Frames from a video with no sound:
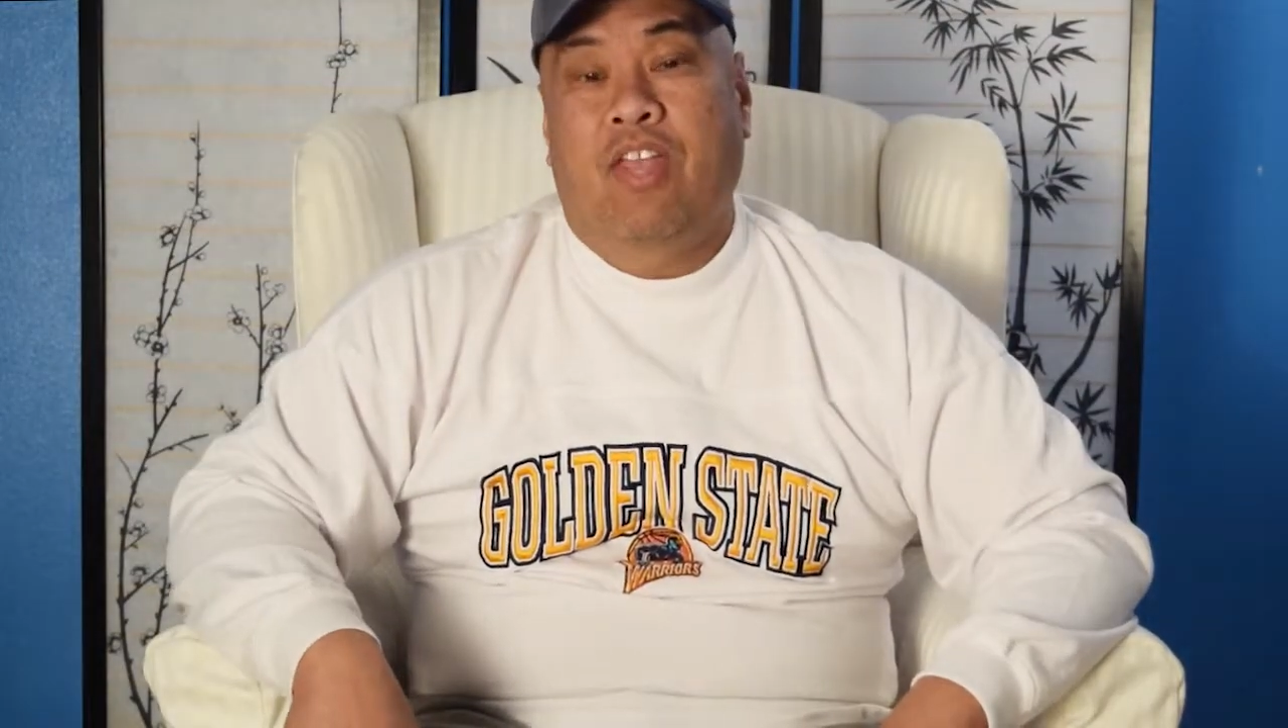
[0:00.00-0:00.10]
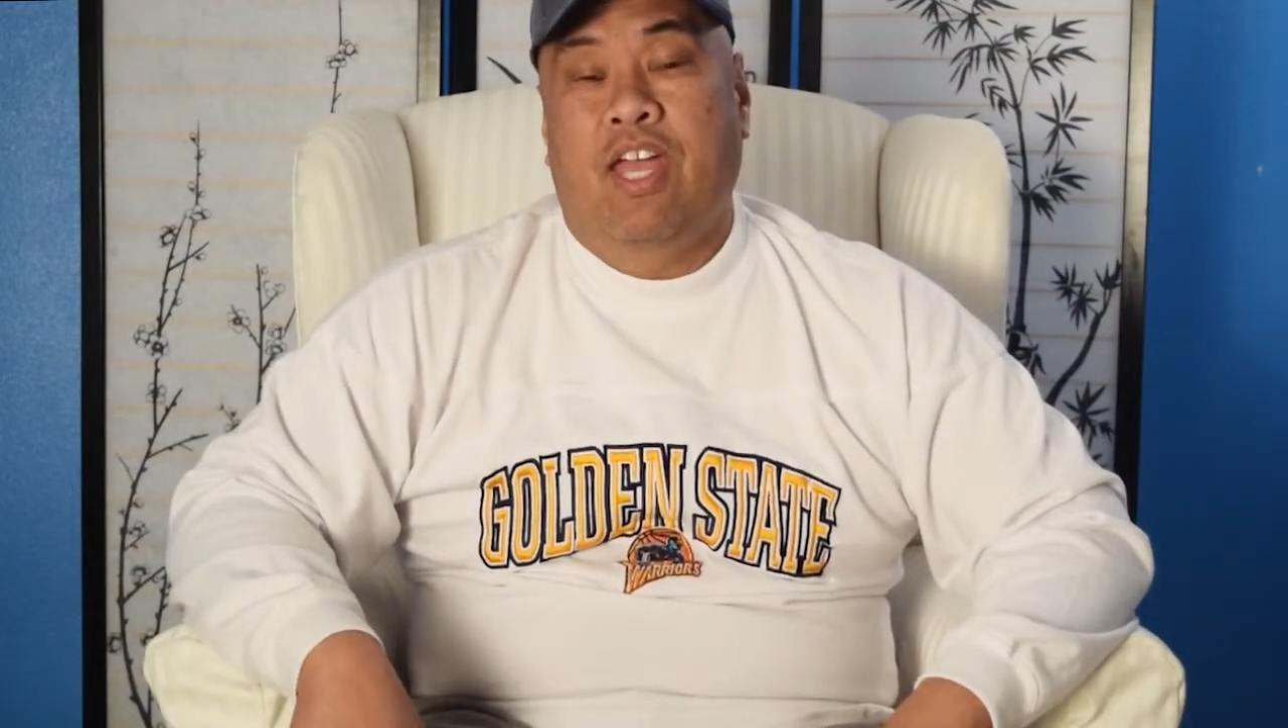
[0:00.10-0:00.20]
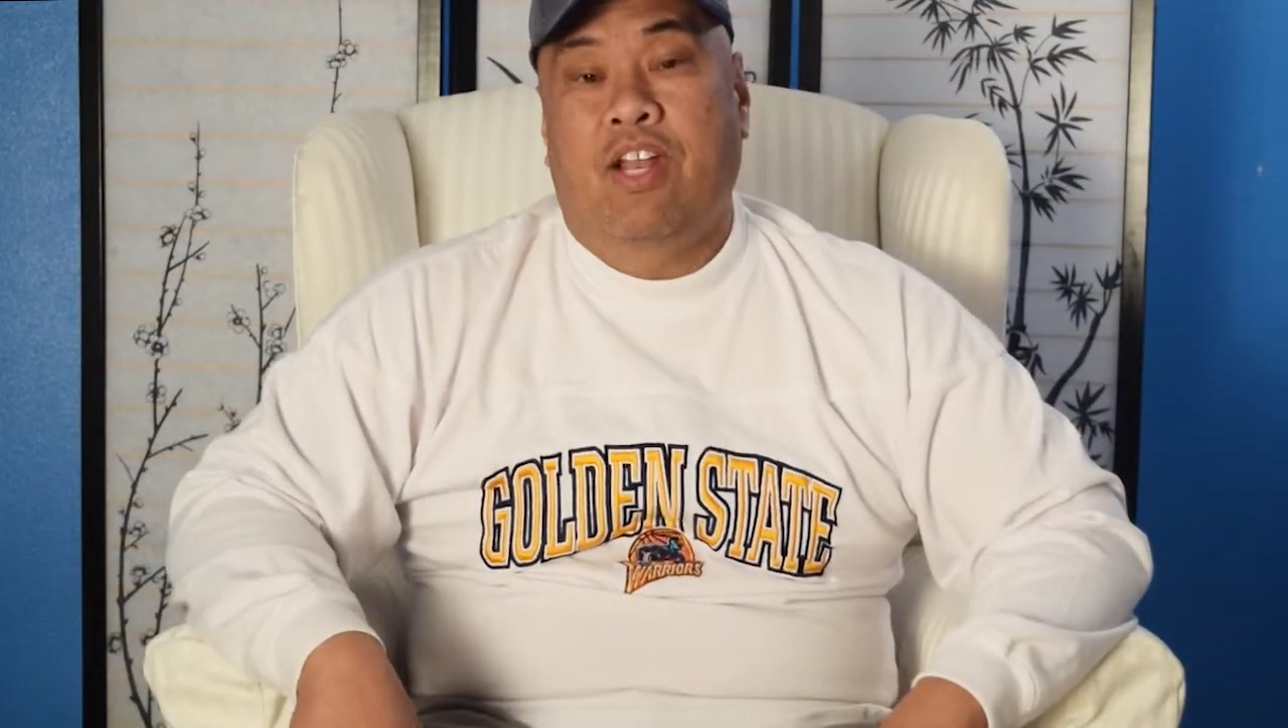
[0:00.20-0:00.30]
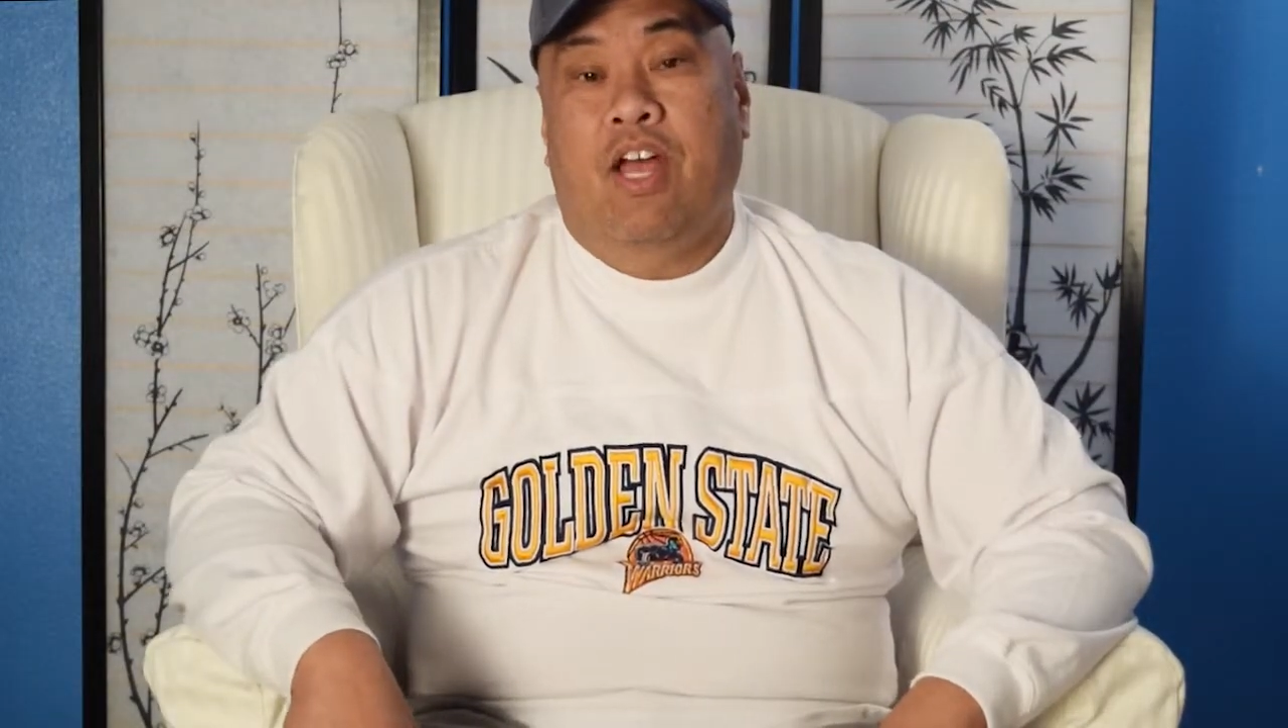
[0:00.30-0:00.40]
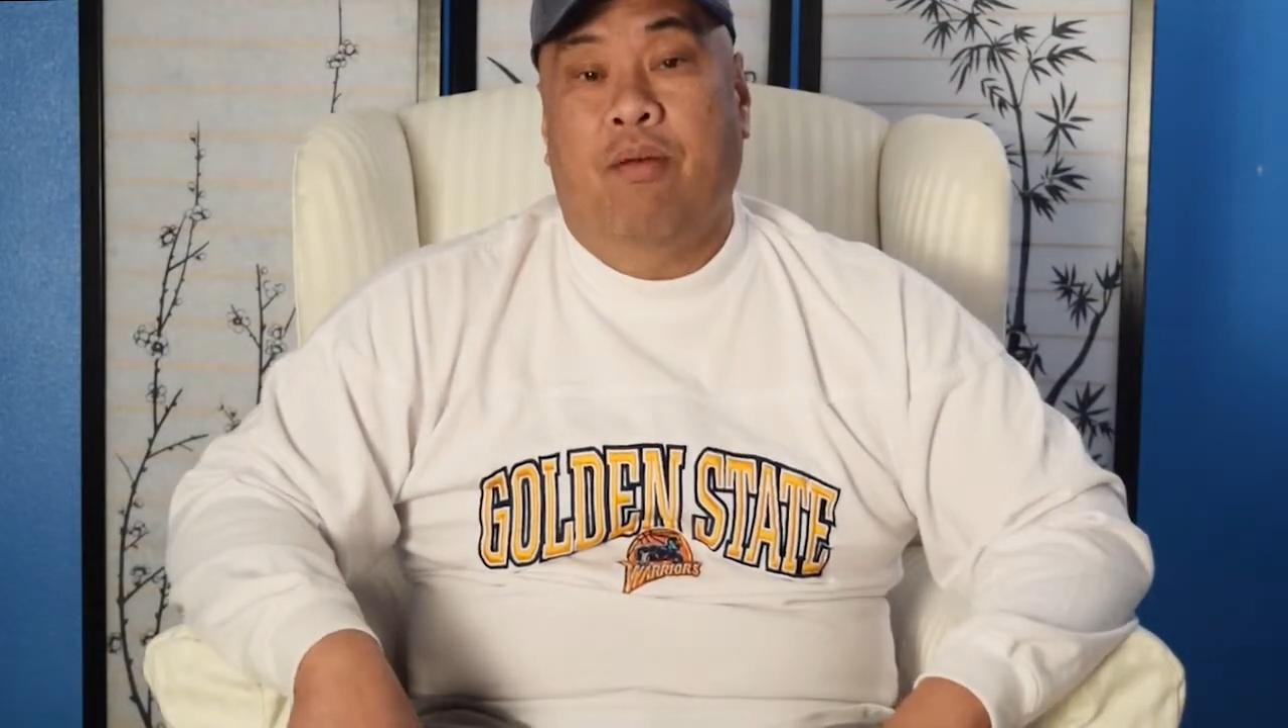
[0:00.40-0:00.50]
then